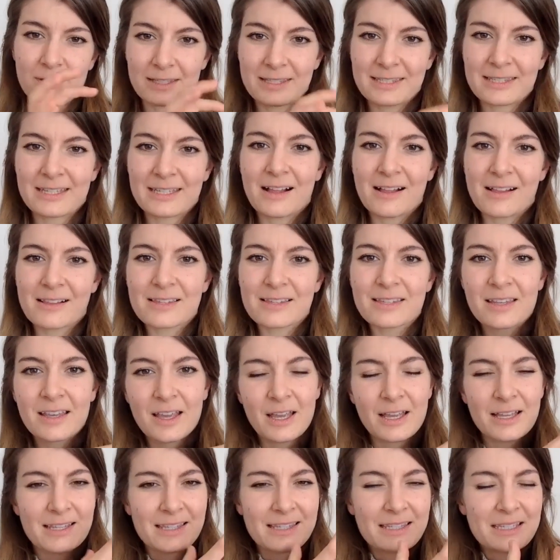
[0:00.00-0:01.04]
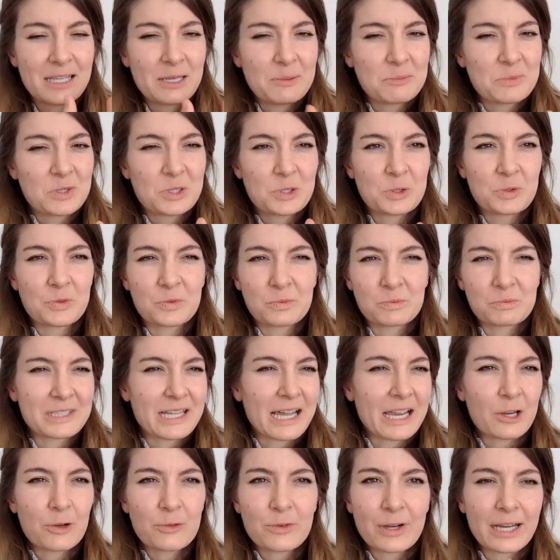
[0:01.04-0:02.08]
the cells seem to
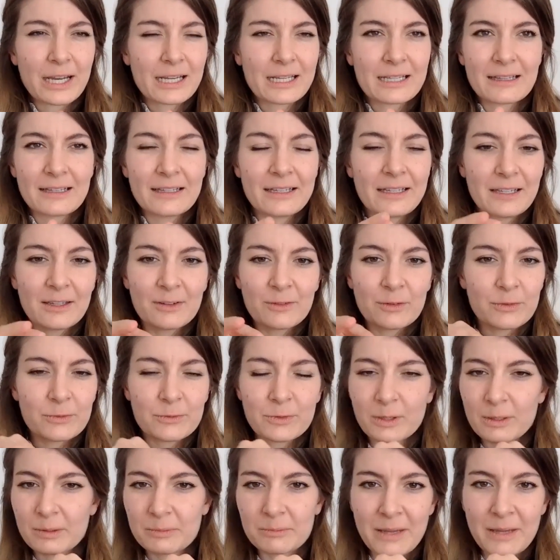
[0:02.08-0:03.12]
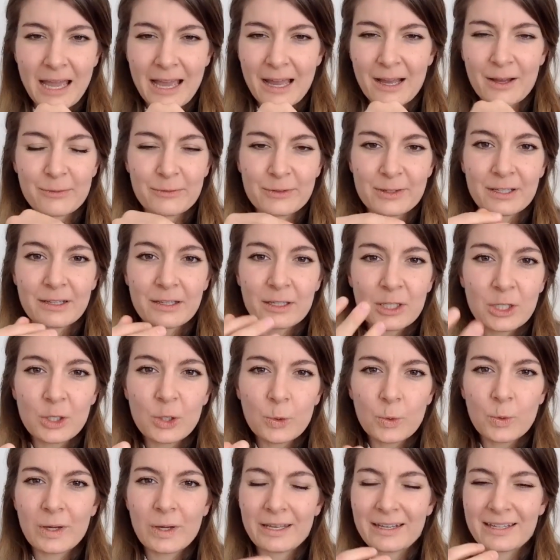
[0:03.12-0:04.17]
directly have a
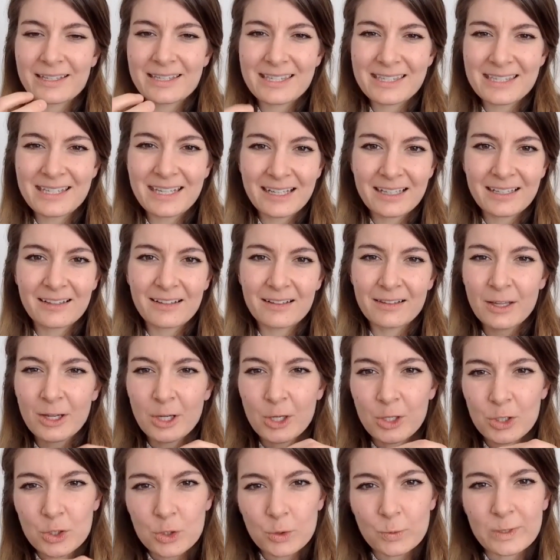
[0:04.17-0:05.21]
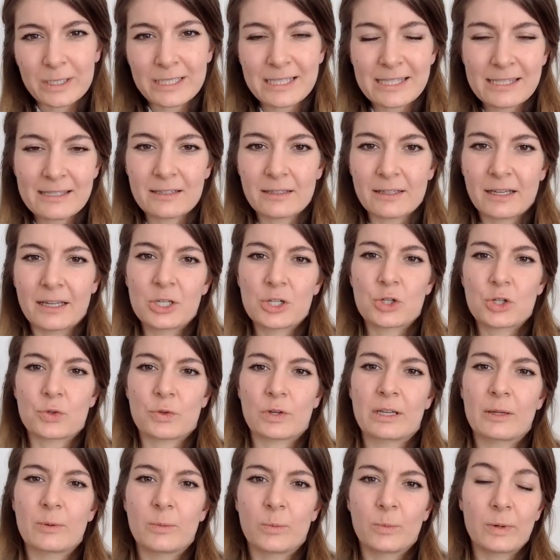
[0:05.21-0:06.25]
cue and a signal towards the
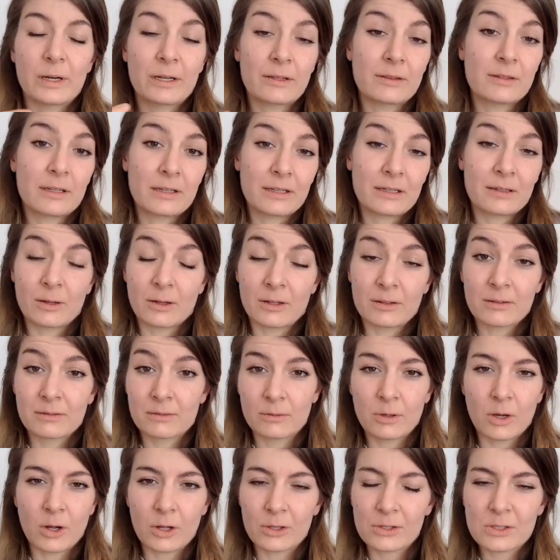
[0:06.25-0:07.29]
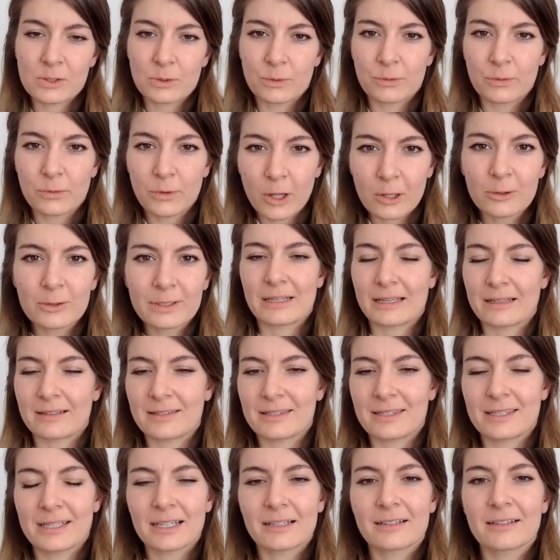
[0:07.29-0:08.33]
injury, where they also follow
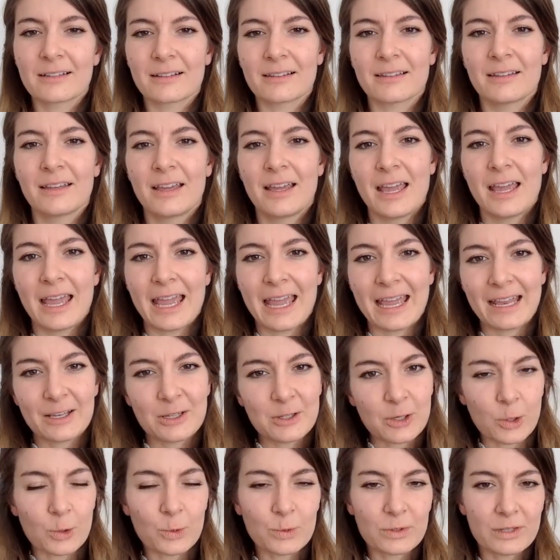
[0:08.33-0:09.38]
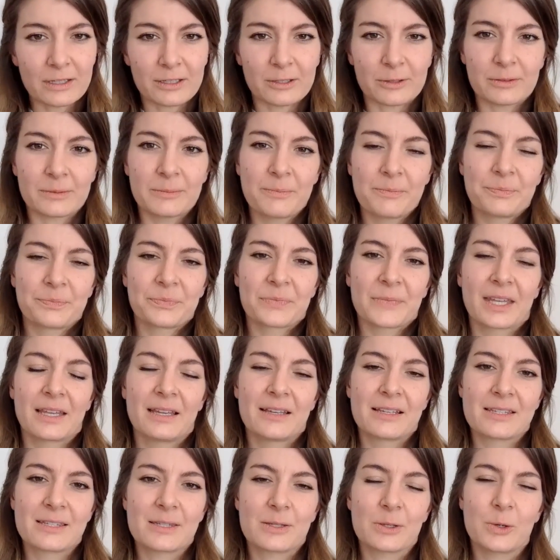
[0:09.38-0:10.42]
that signal and go there.
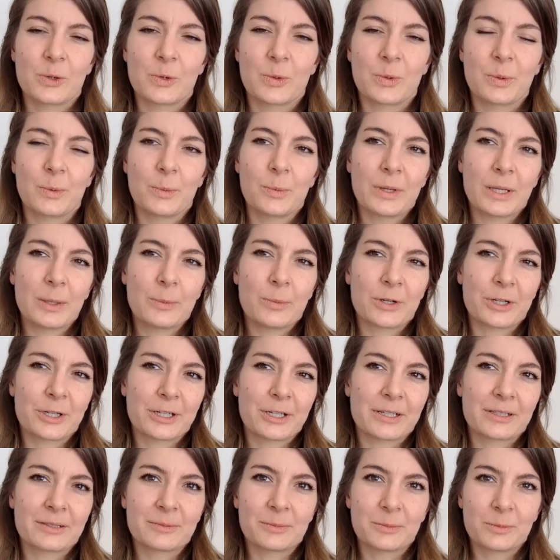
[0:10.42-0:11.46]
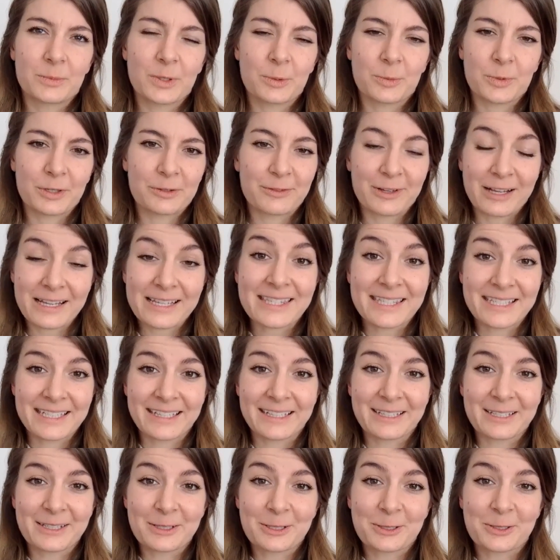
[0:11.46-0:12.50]
So we were
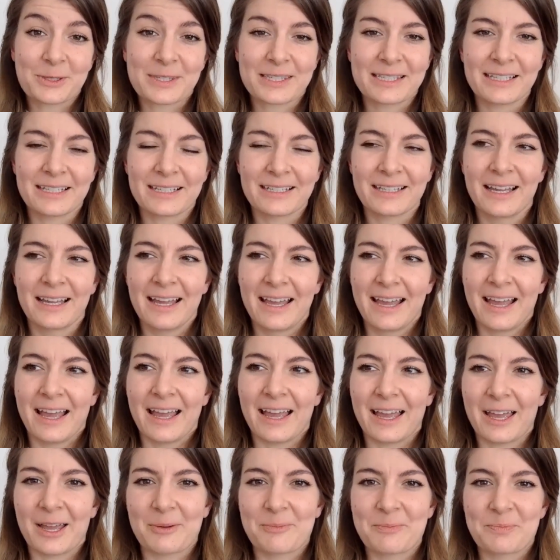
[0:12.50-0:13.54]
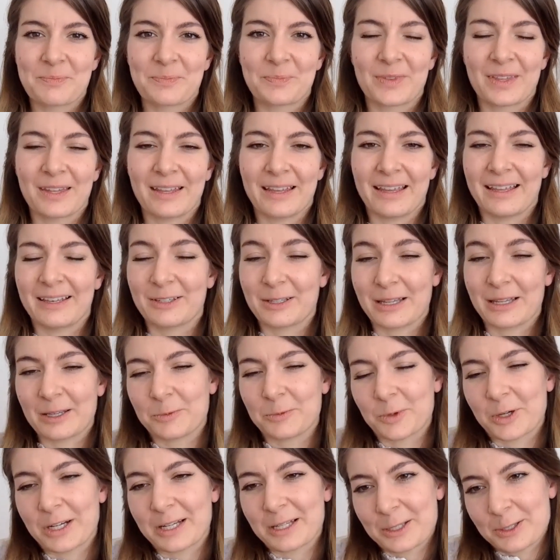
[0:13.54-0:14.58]
fascinated to see
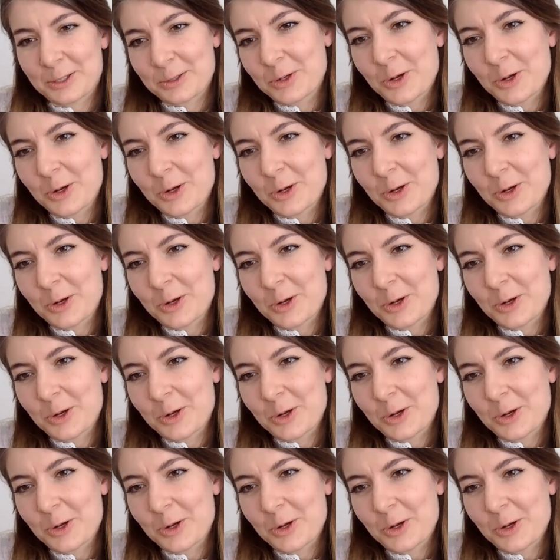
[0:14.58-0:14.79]
and wanted to